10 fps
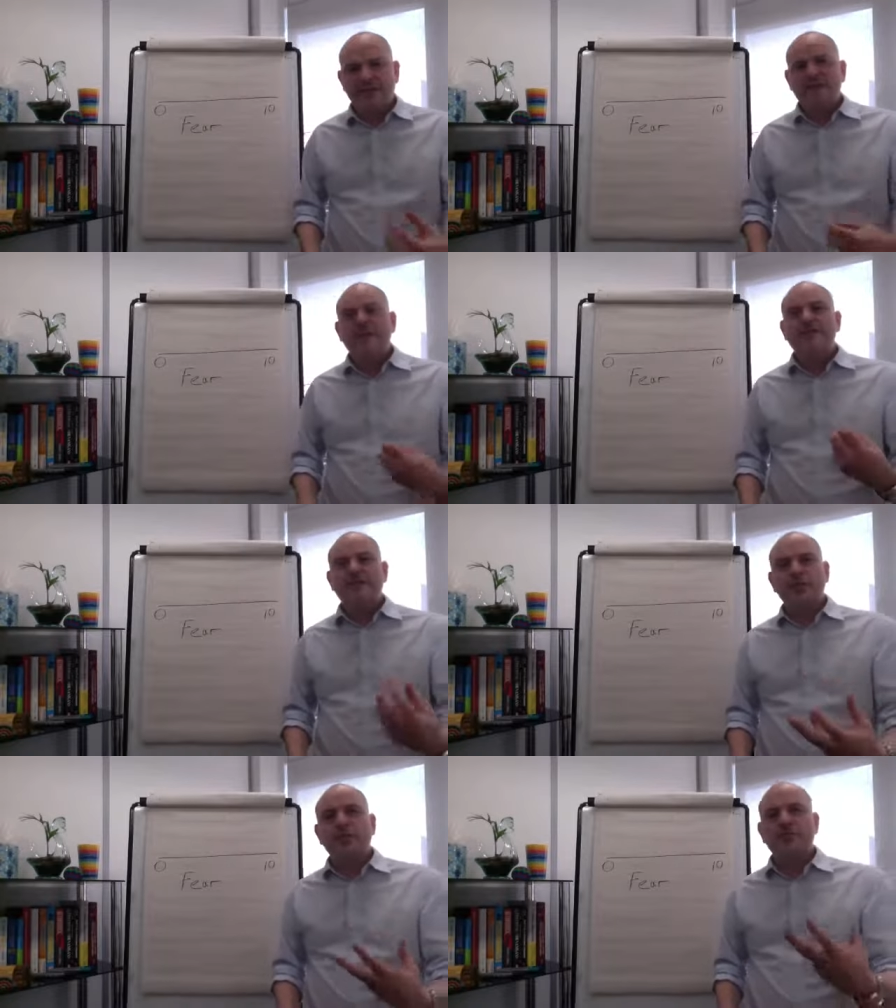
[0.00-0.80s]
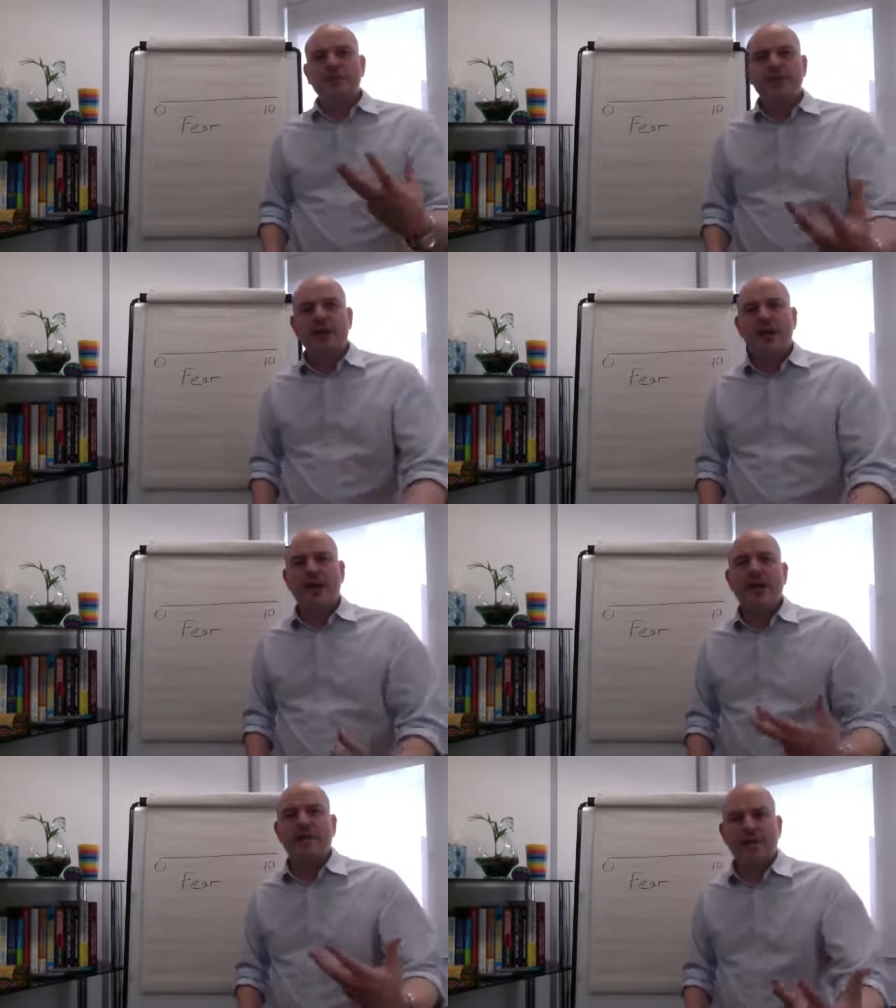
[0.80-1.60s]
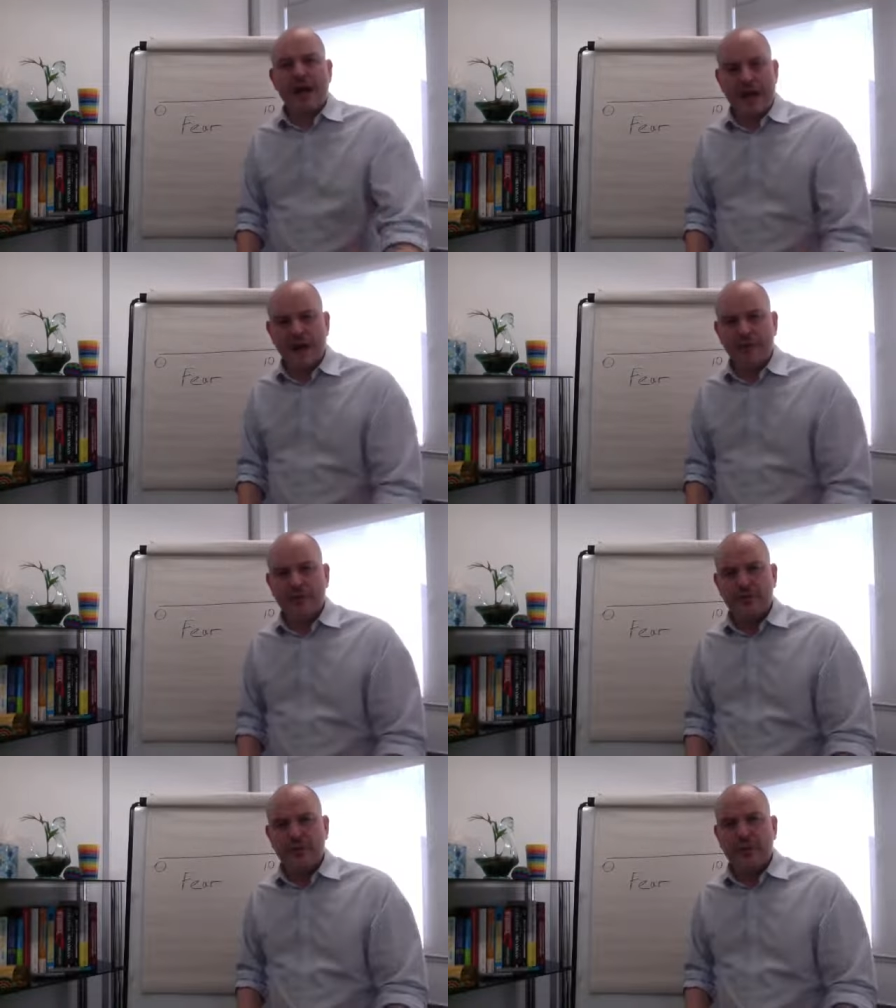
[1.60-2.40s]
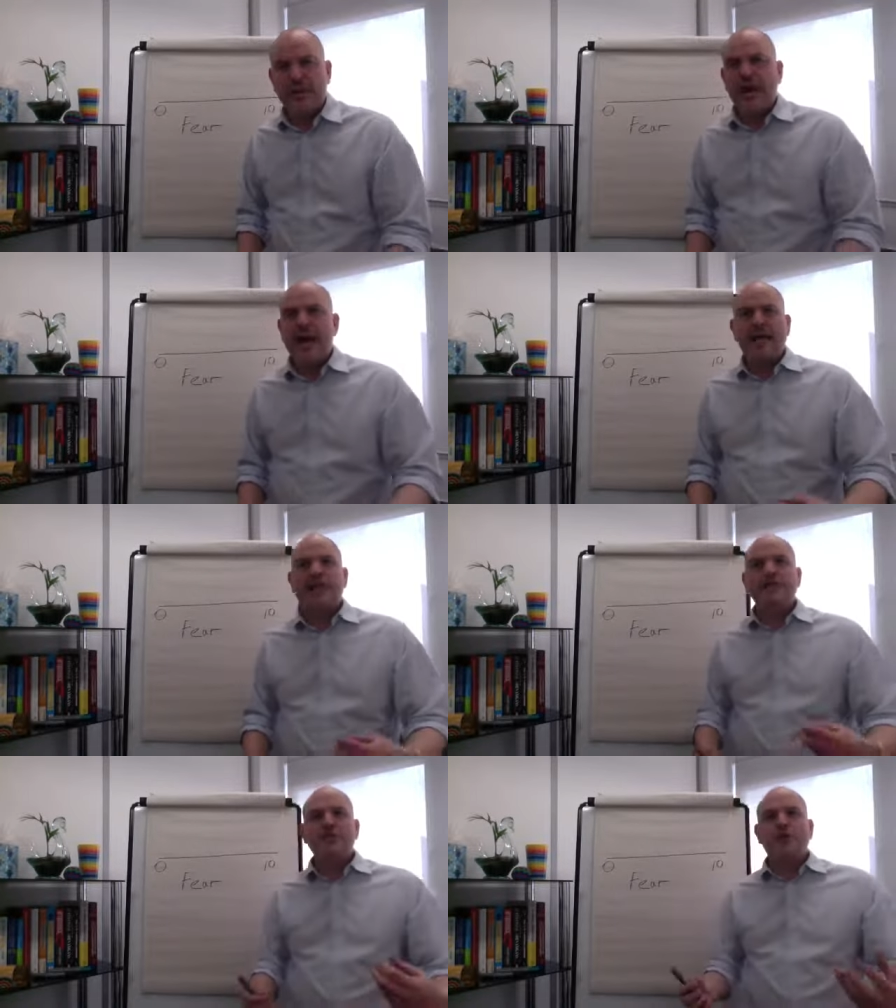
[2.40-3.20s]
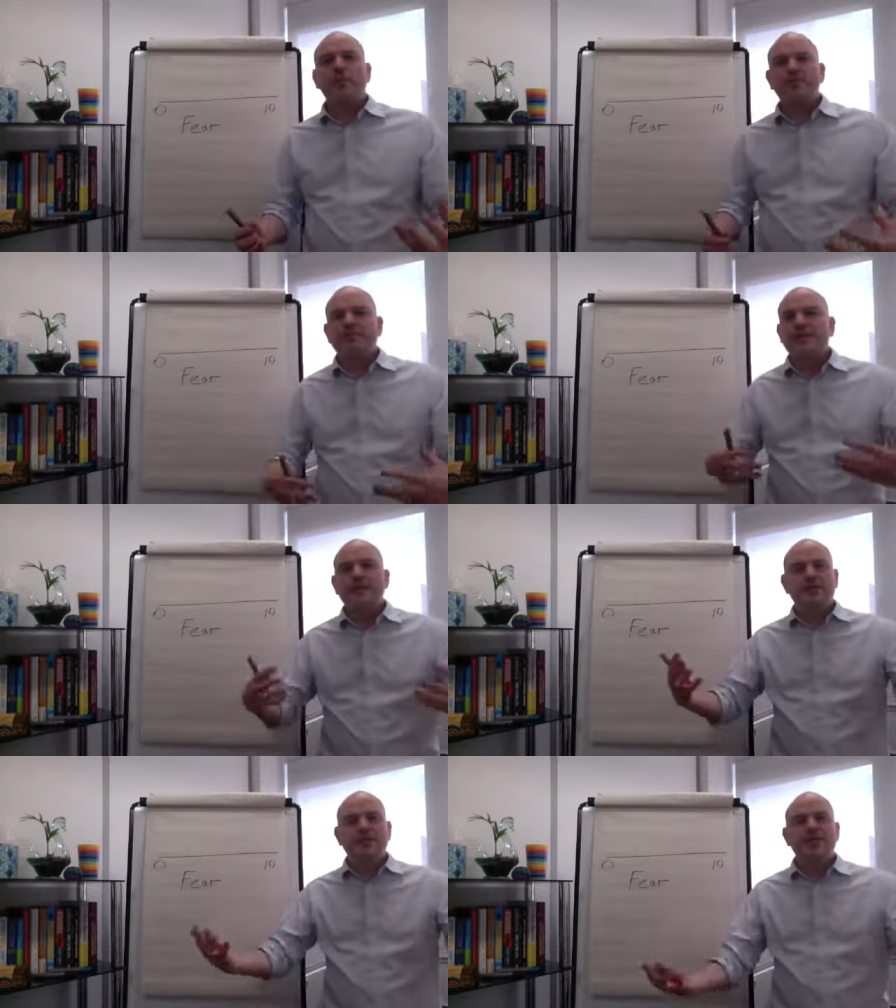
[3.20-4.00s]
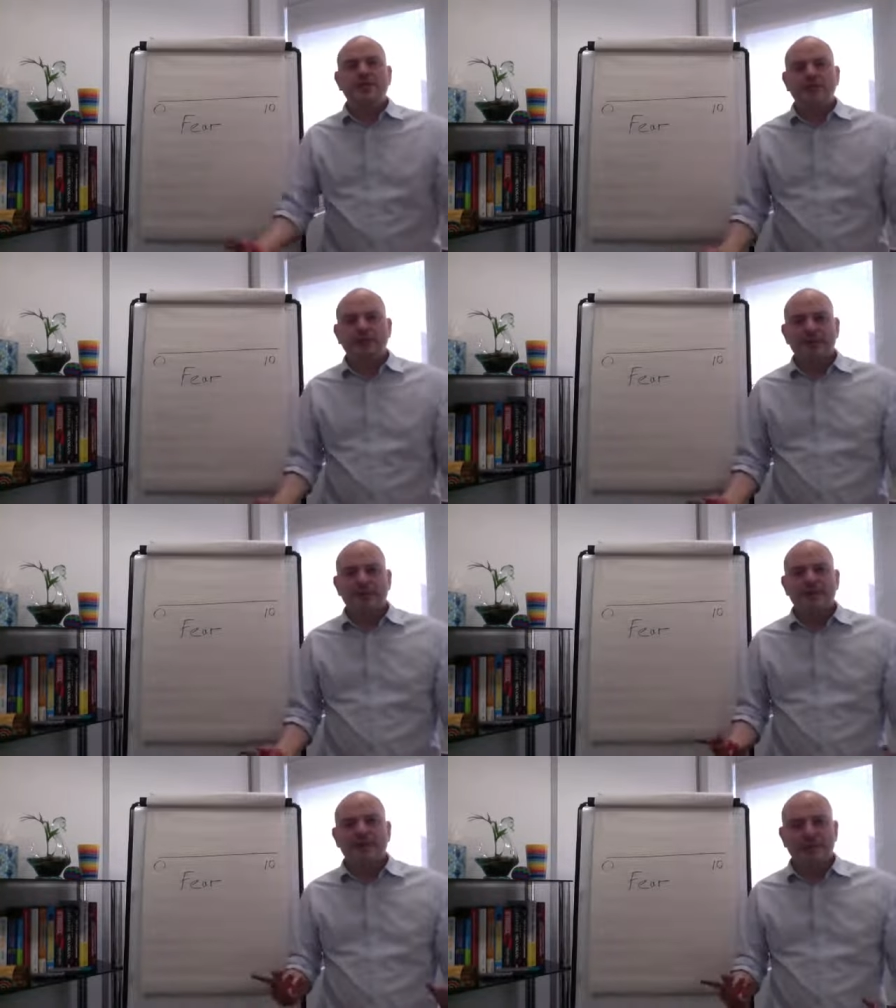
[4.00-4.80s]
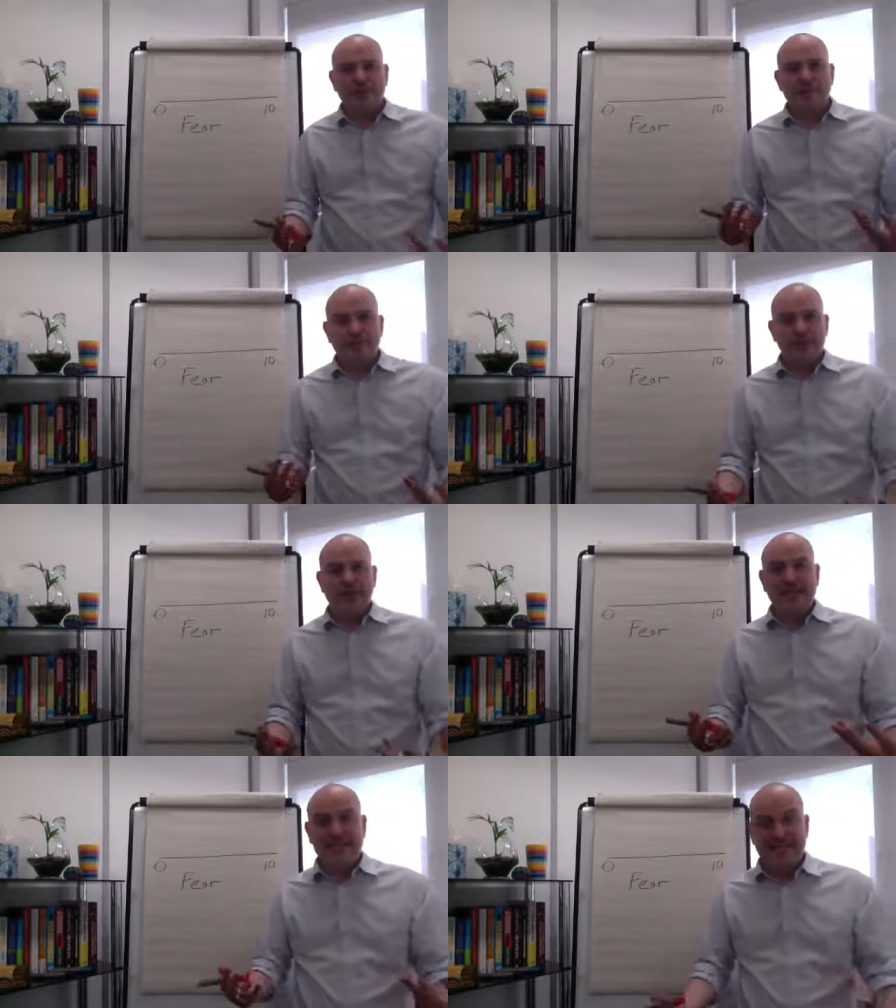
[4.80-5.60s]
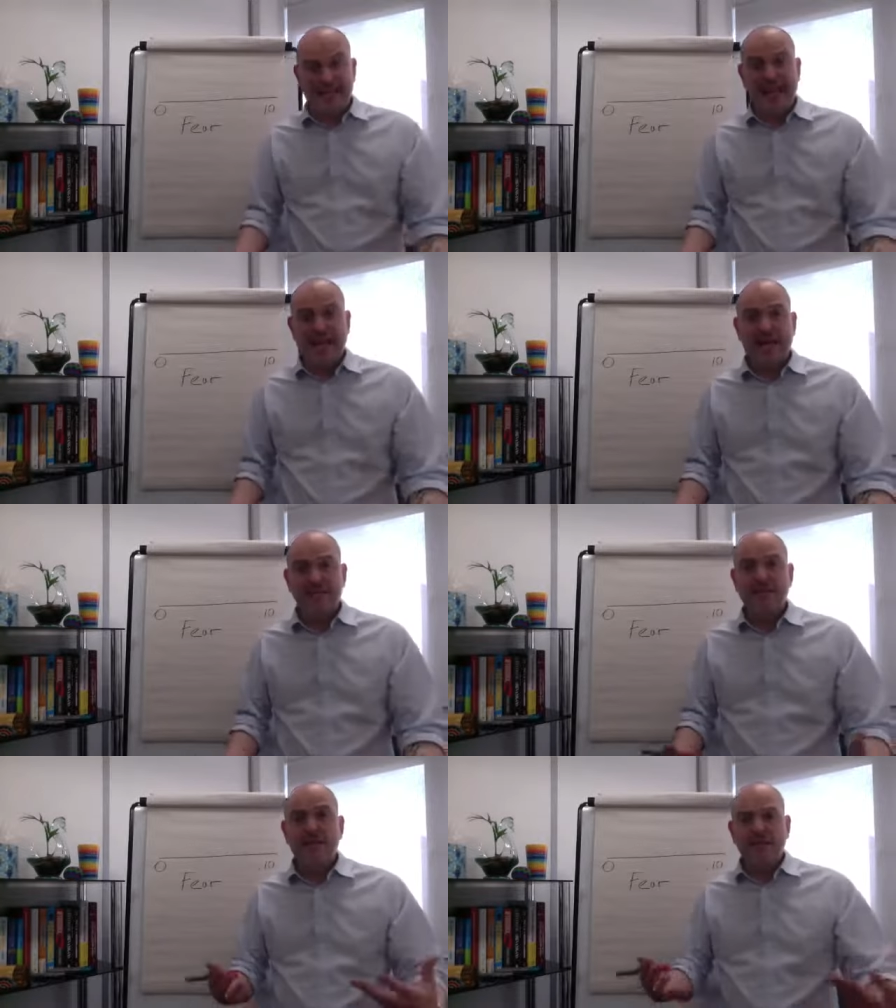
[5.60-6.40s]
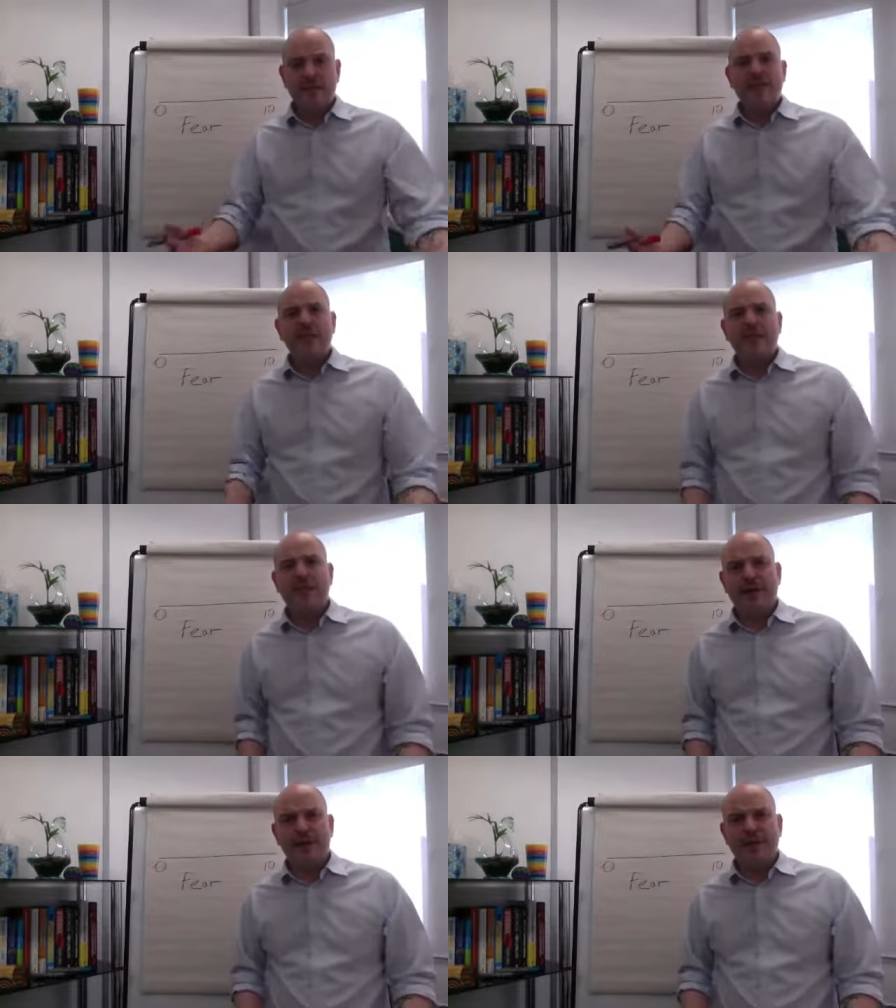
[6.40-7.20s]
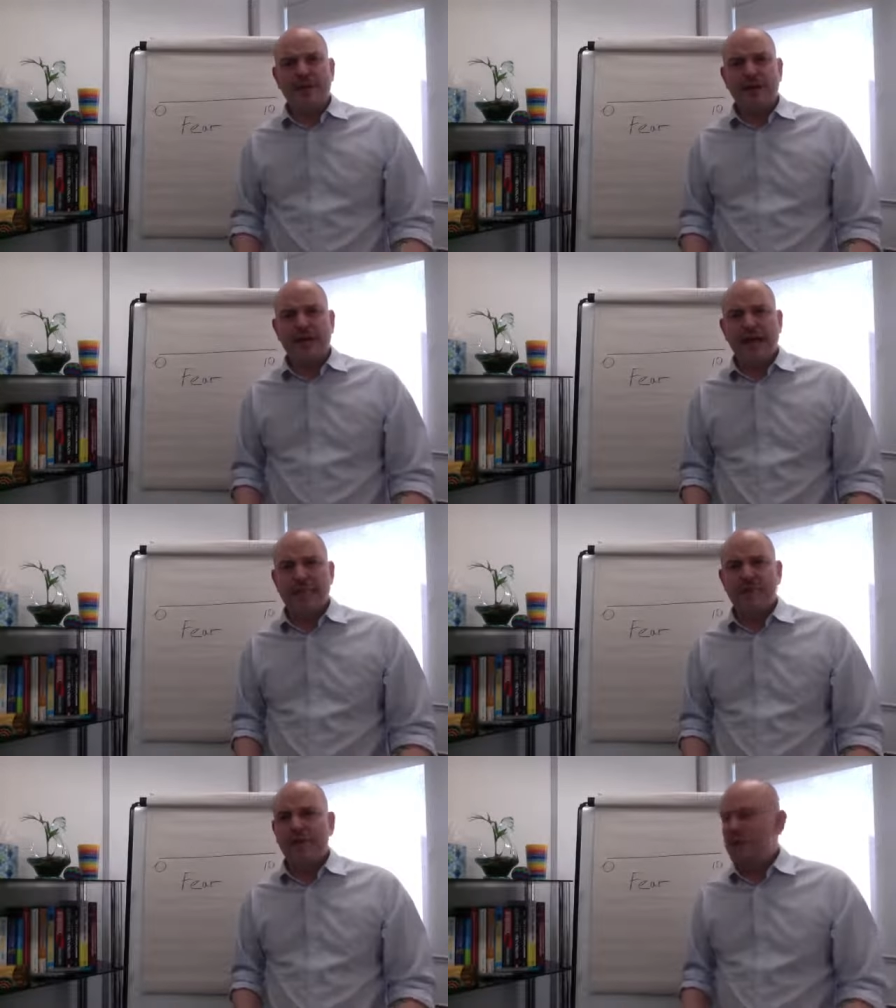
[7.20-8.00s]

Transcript: that it stops me going out of the house and it stops me doing things because I'm really scared that something bad's going to happen.